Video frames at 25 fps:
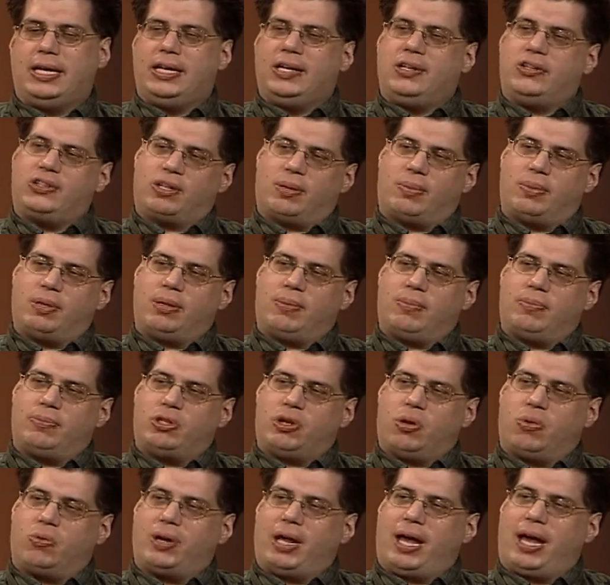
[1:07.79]
some of them
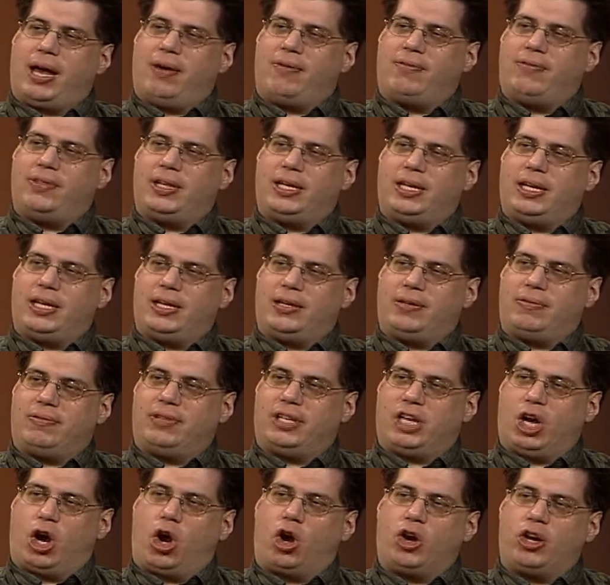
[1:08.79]
don't have the
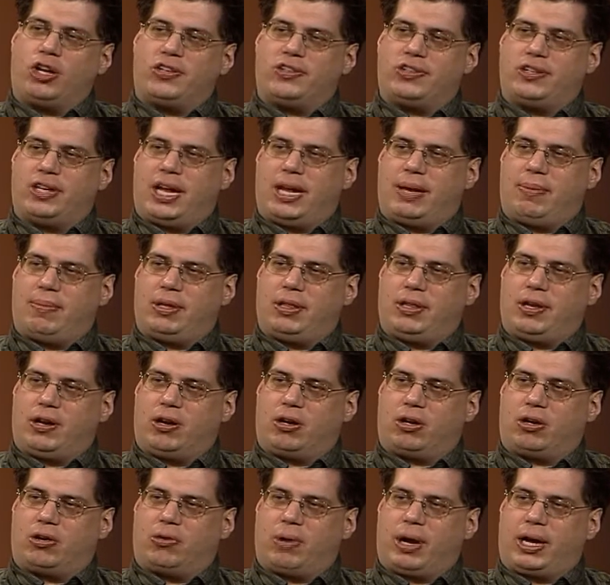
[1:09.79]
artist name in there
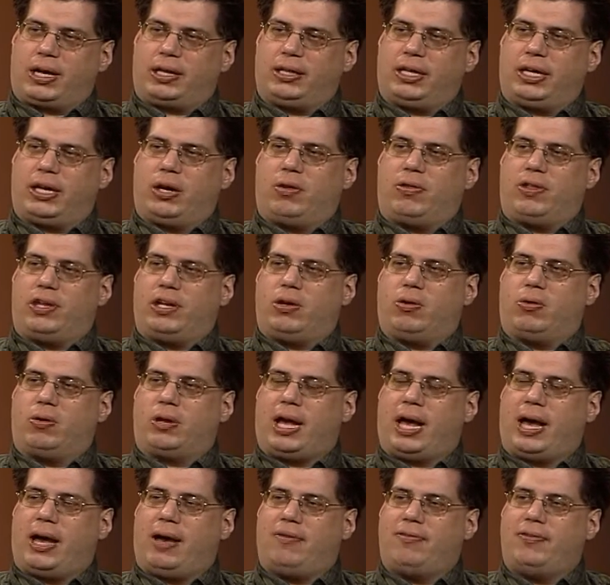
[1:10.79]
correctly, or they don't
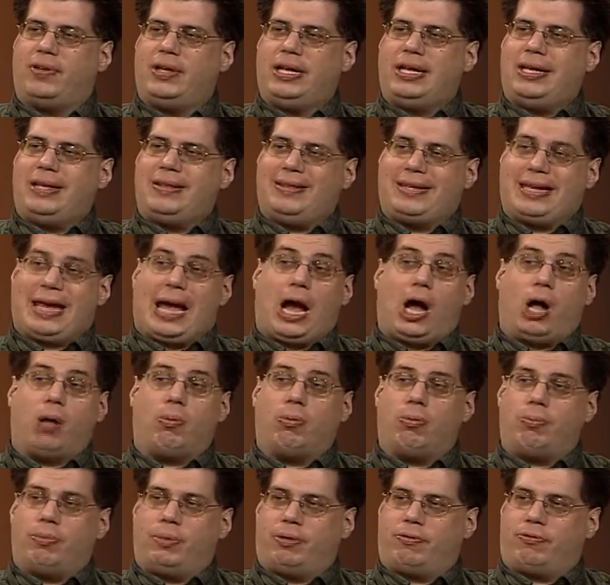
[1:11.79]
have the
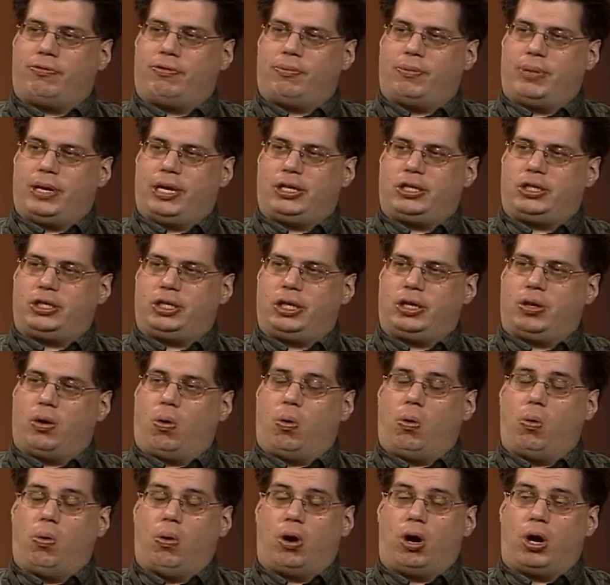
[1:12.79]
album information,
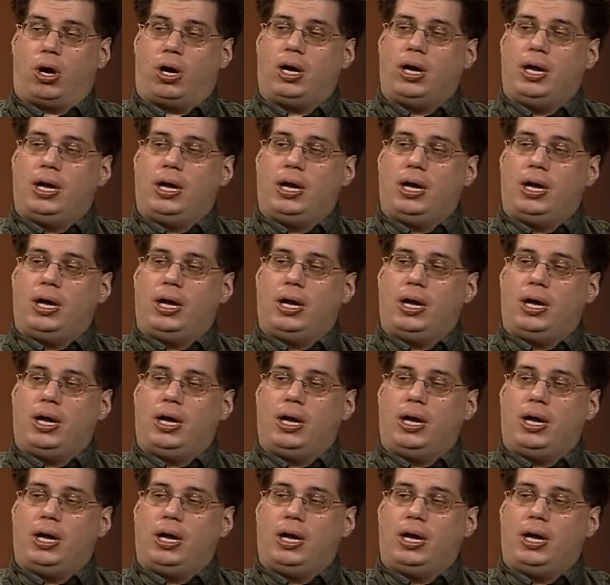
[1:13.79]
or